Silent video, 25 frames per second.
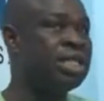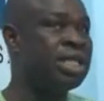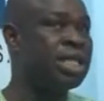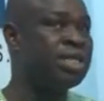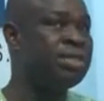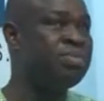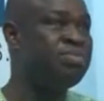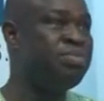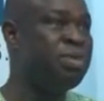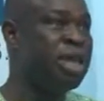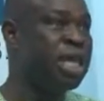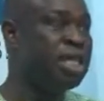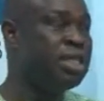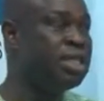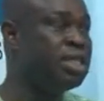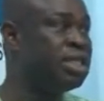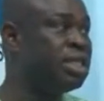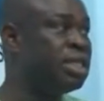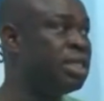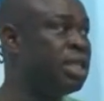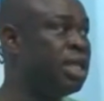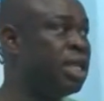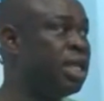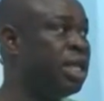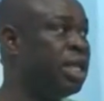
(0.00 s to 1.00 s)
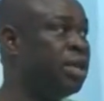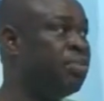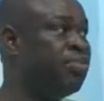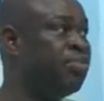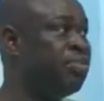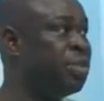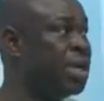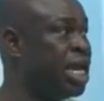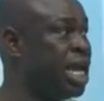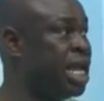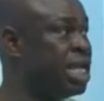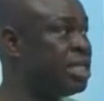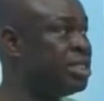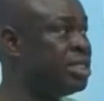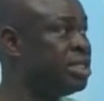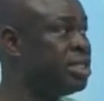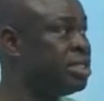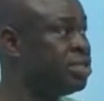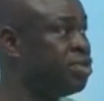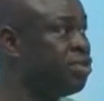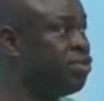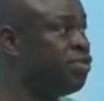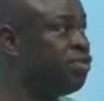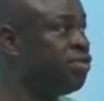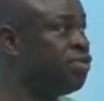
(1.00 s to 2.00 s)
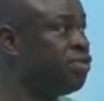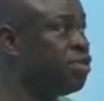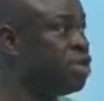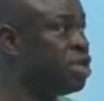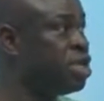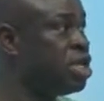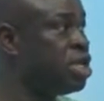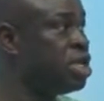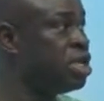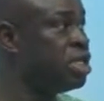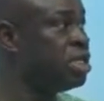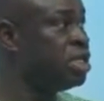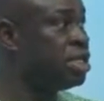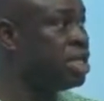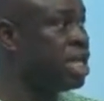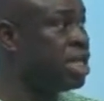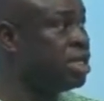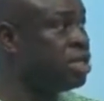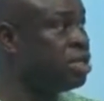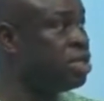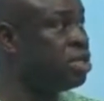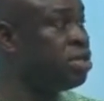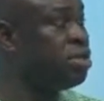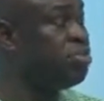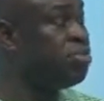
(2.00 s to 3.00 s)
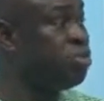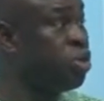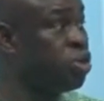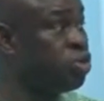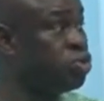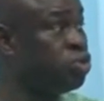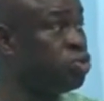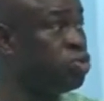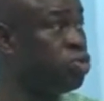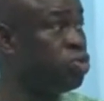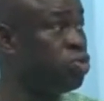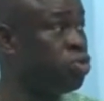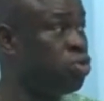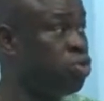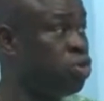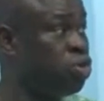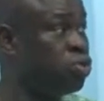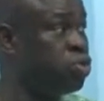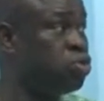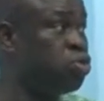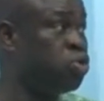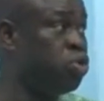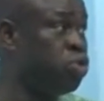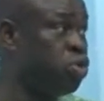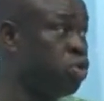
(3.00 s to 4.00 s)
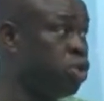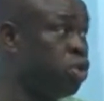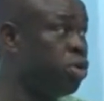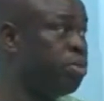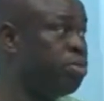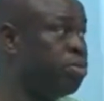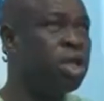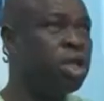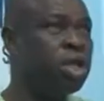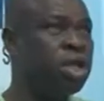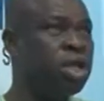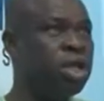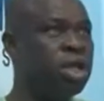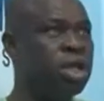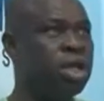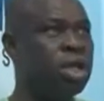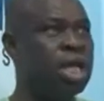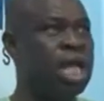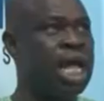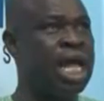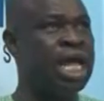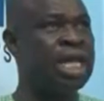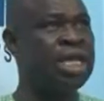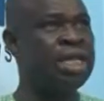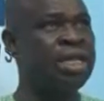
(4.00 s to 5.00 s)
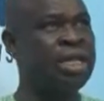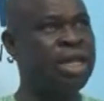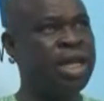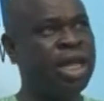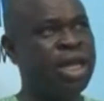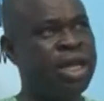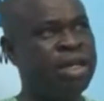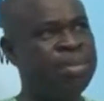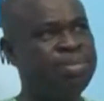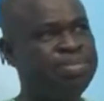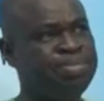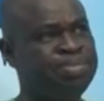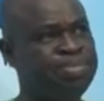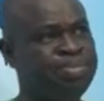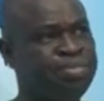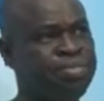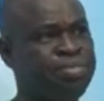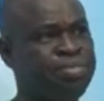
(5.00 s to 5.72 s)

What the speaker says: it has made the prices of sandcrete block to also go up. And